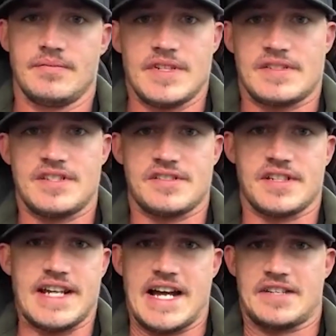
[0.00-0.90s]
it's just
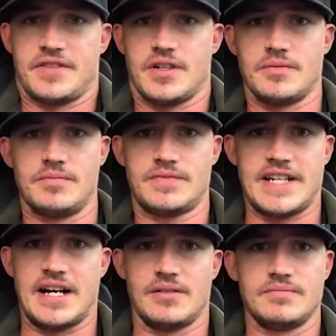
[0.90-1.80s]
a cash flow
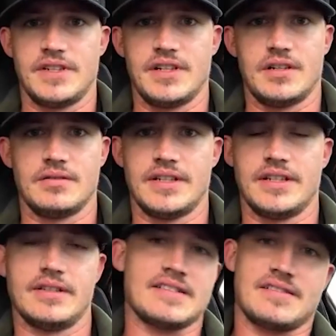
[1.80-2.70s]
cow, you know,
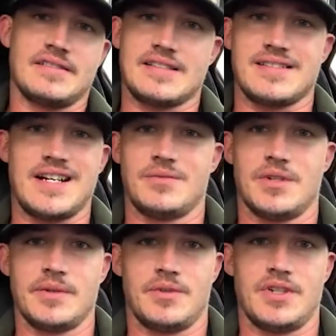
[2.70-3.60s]
and that's that's not
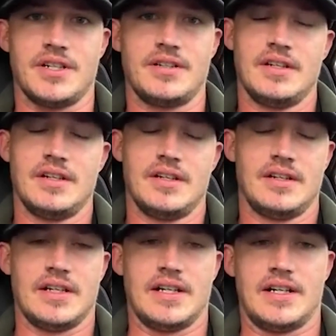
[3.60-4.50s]
what we want.
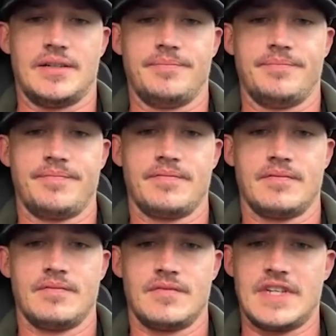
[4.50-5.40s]
Um,
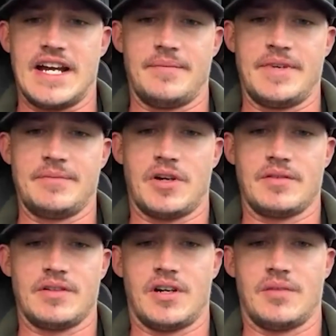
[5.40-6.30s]
yeah, I mean,
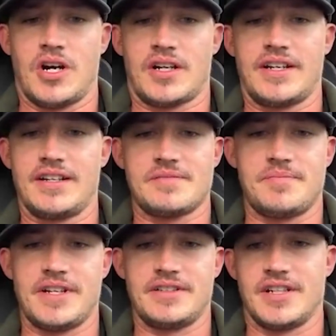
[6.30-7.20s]
our, our marketing has
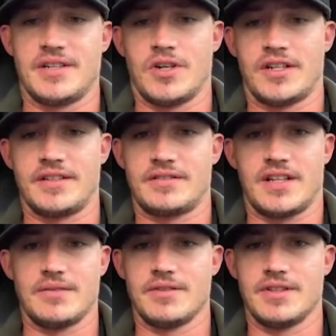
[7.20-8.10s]
been good work and
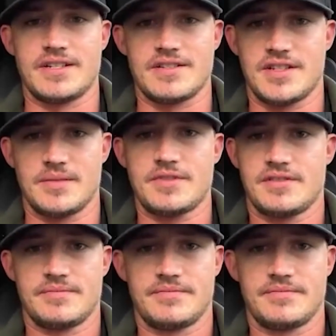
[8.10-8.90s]
client relationships.